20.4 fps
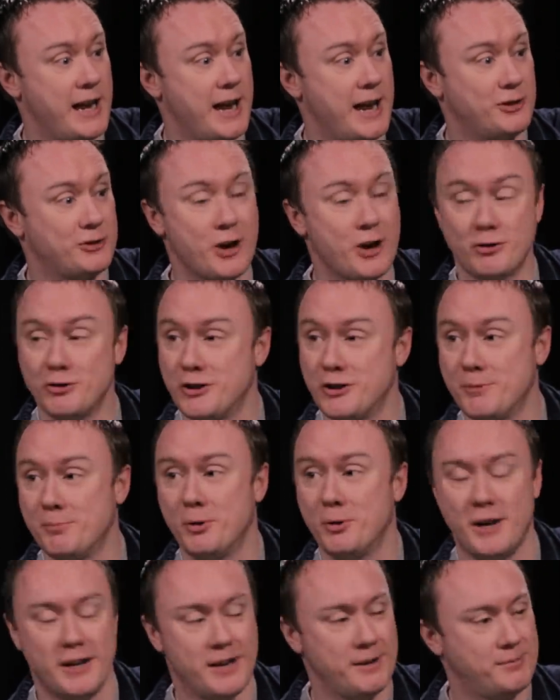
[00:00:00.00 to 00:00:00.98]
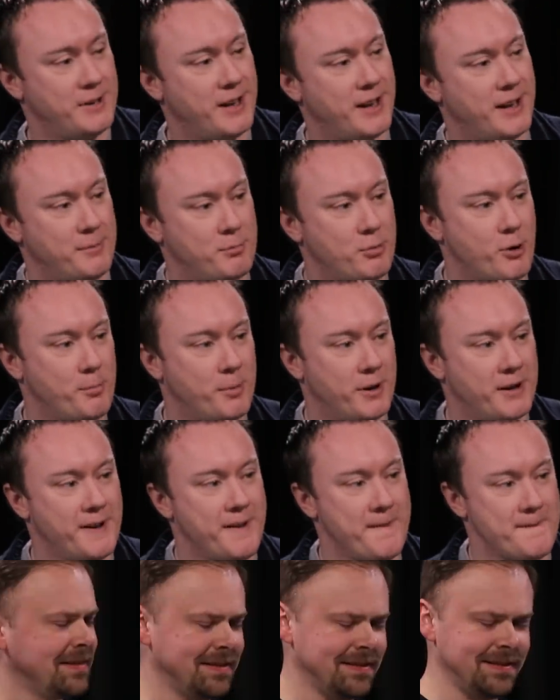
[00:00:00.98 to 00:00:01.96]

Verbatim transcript: NES cartridge you can put. Nice. yeah, oh, but, right.